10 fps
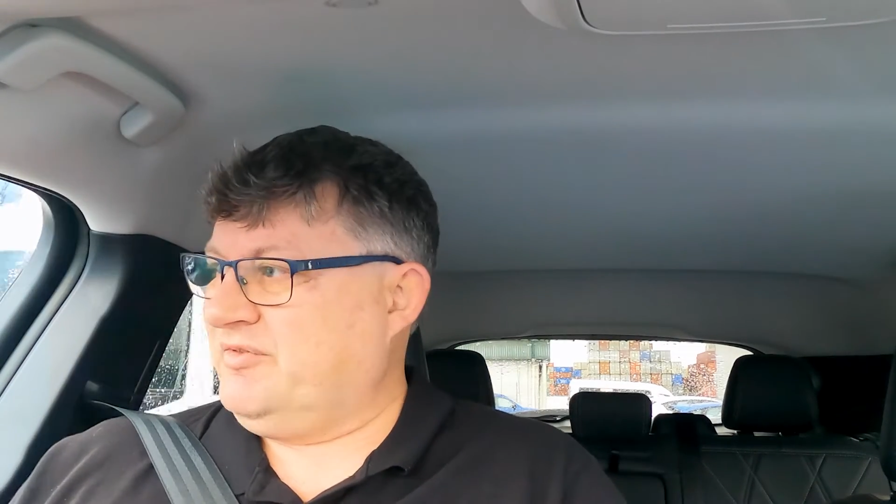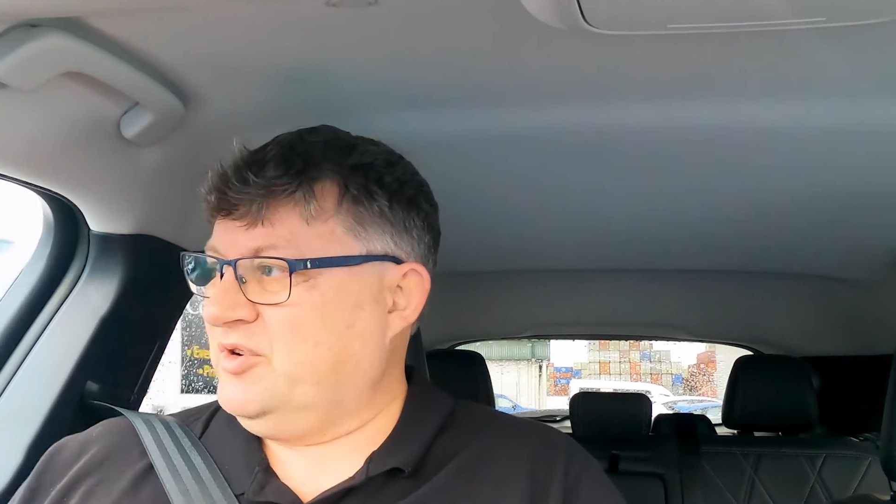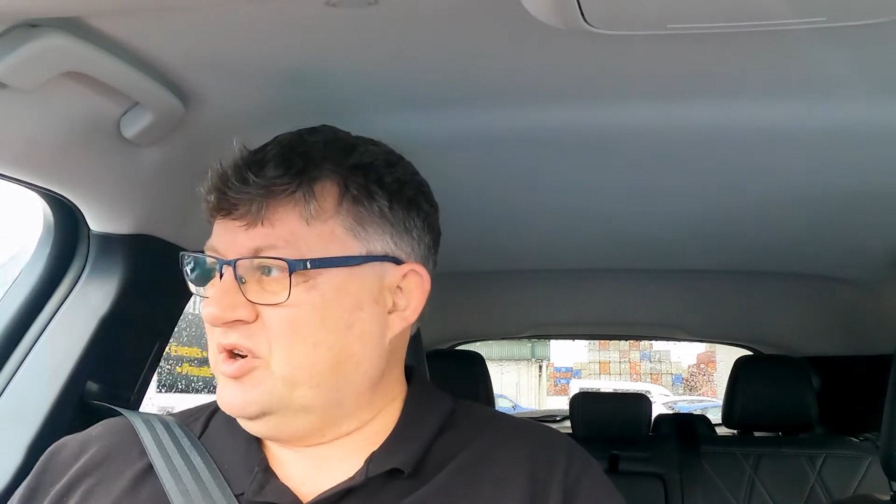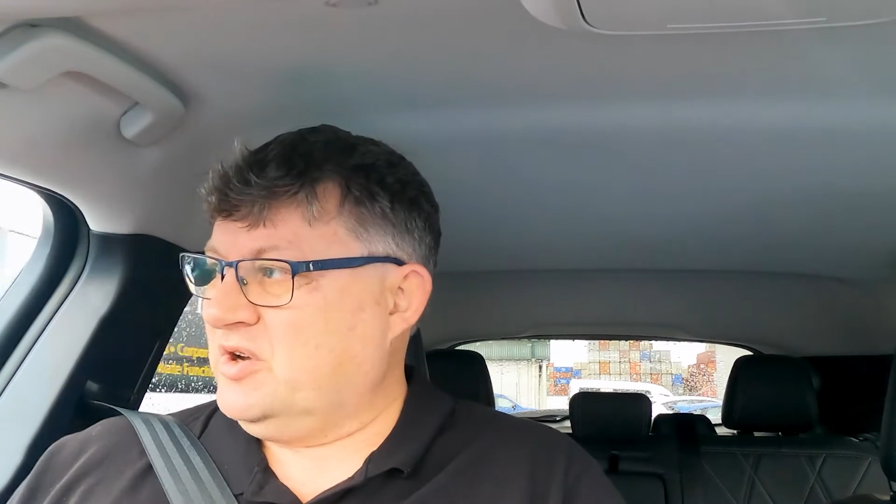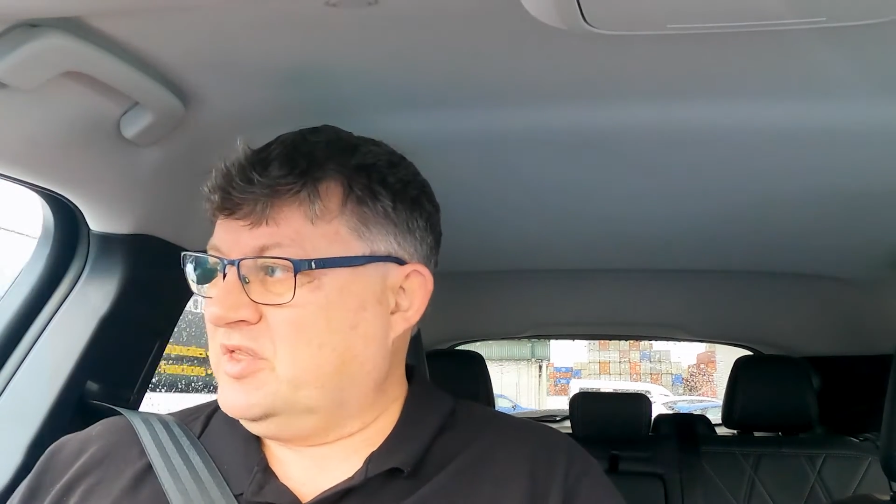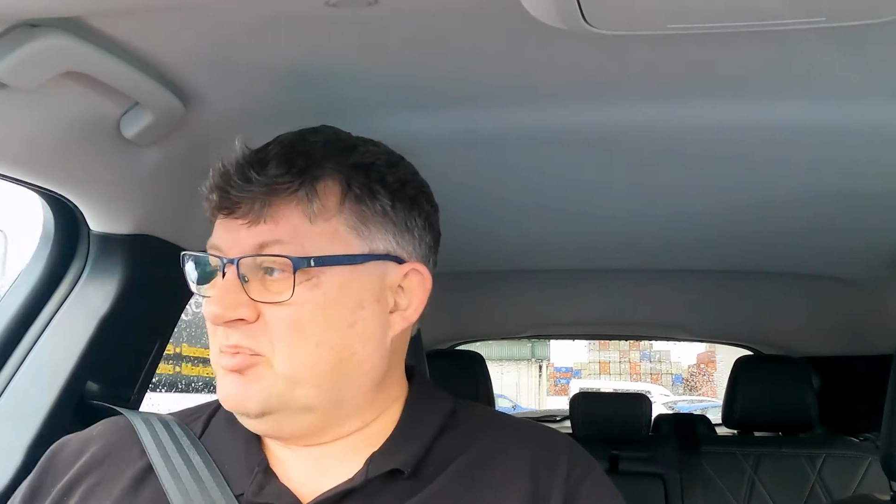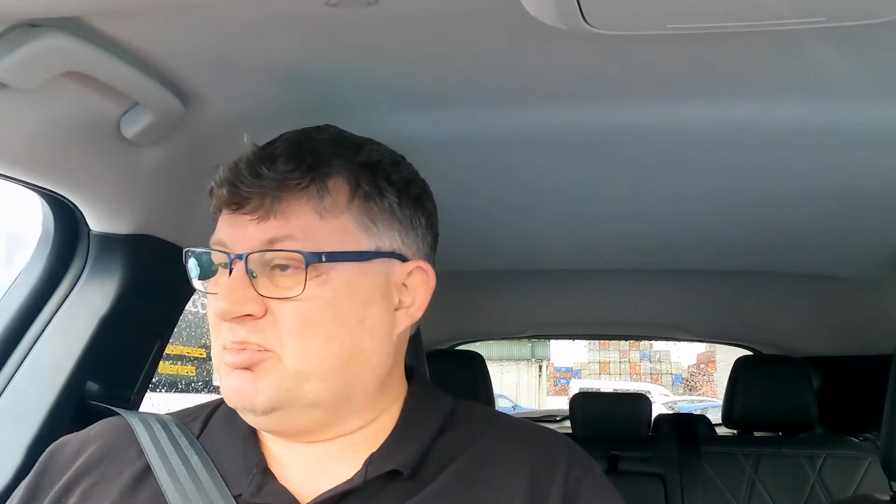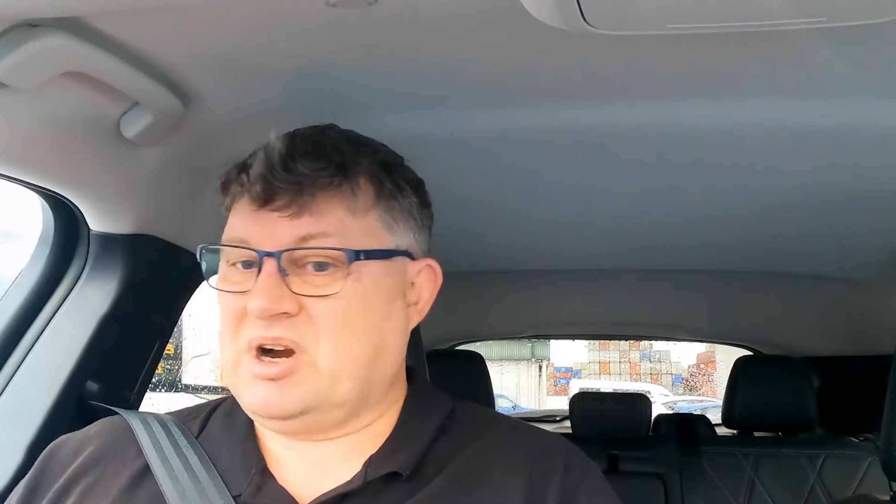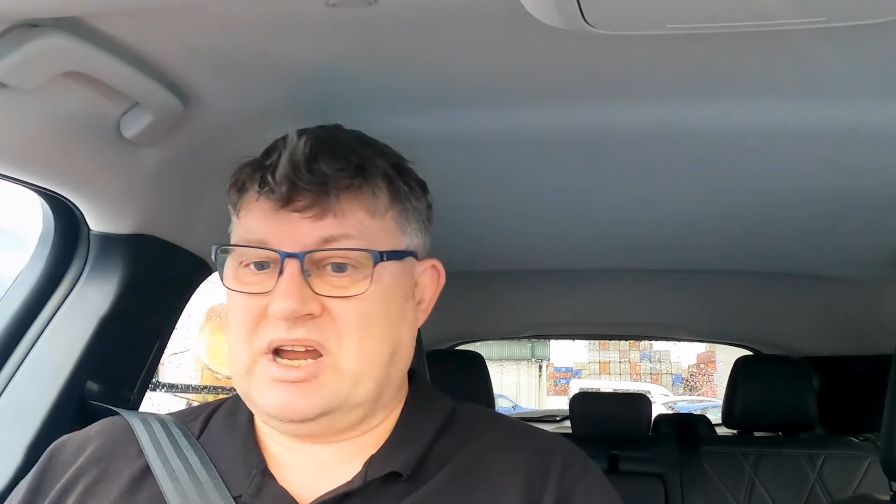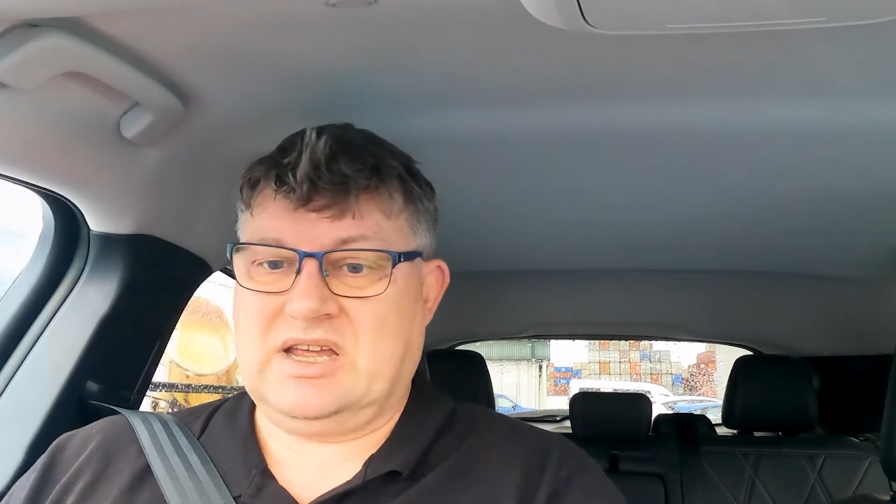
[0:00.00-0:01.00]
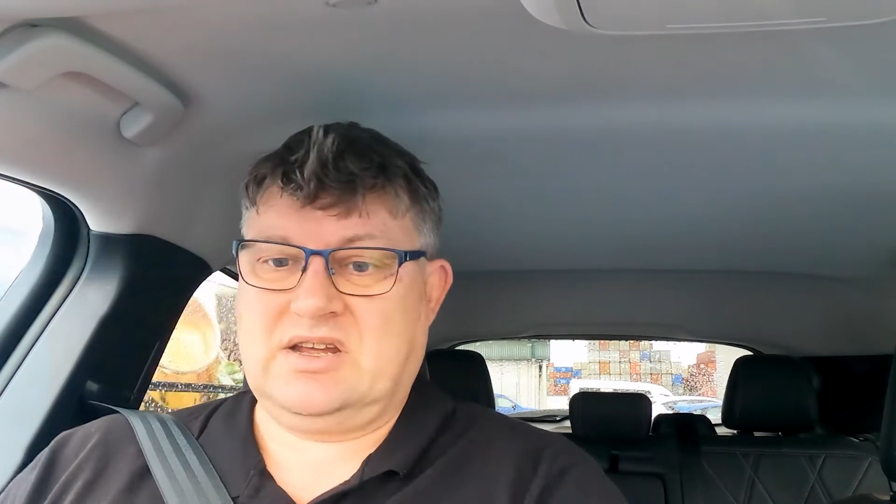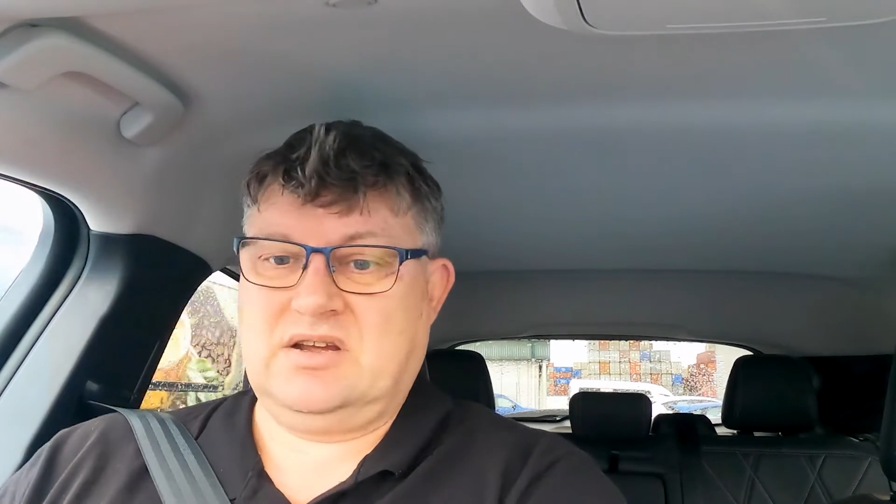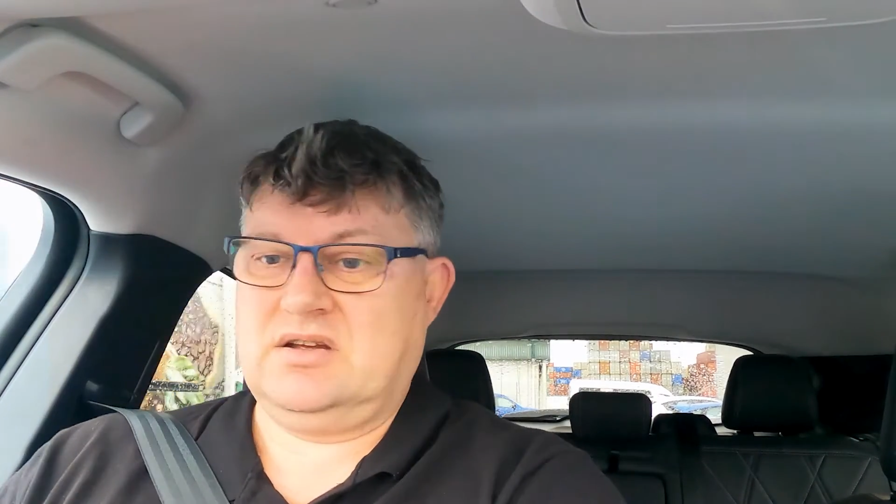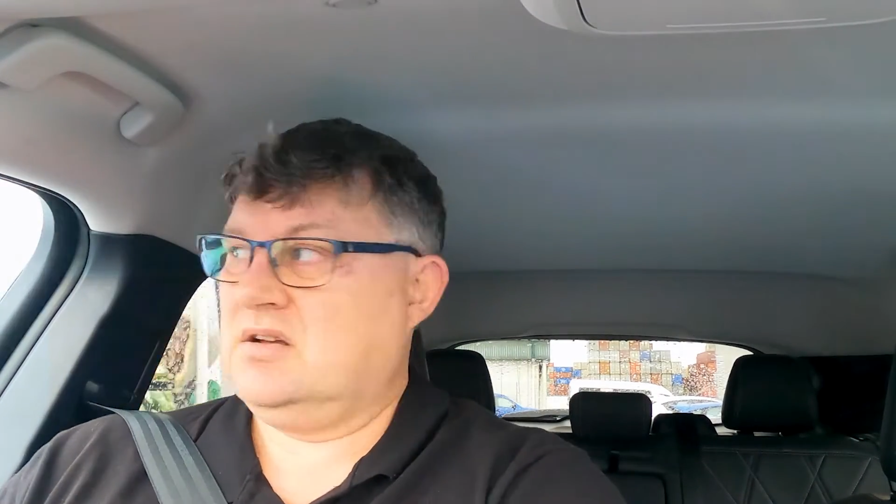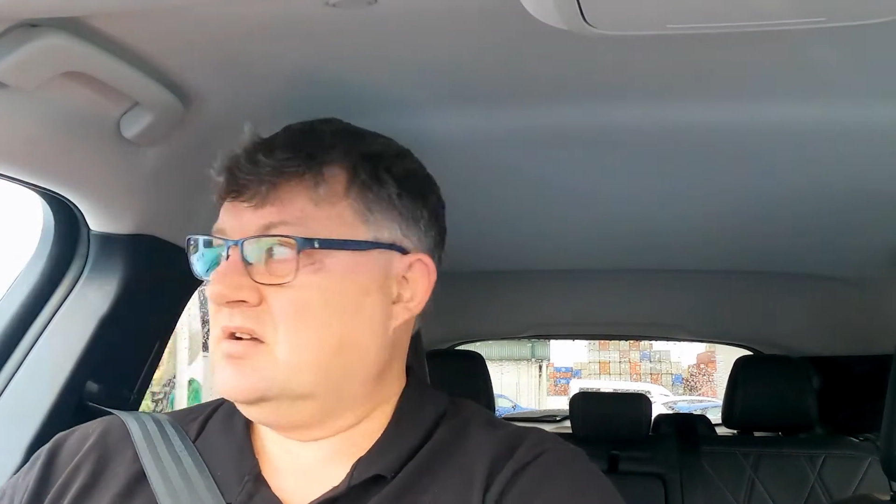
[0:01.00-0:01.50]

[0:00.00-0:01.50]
foot on the brake.